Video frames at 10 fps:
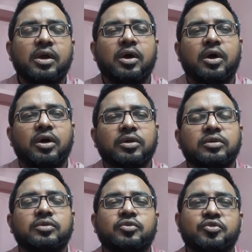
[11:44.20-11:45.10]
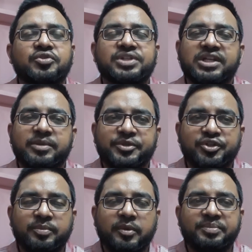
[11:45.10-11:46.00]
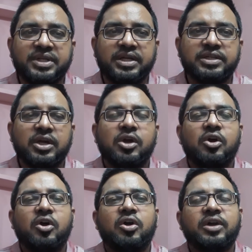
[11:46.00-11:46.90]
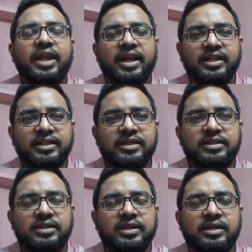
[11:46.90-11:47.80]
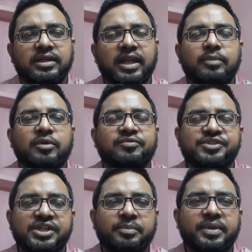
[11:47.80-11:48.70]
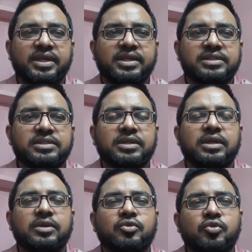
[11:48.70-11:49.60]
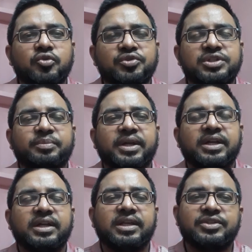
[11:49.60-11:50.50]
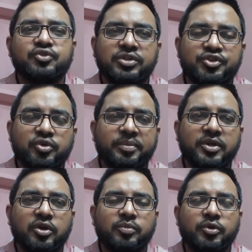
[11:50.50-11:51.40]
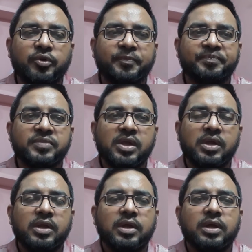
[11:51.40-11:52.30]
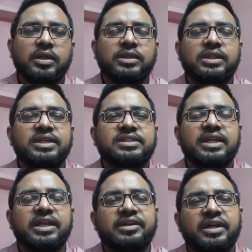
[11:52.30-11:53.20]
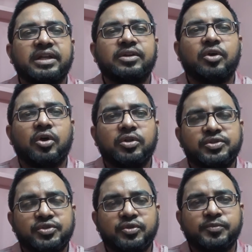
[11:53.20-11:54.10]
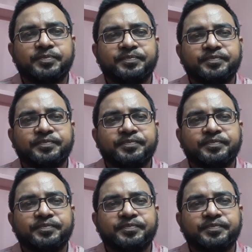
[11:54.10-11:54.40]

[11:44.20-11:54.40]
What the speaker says: or glucose inhibitory peptide, or another name of GIP is glucose dependent insulinotropic hormone. This incretin also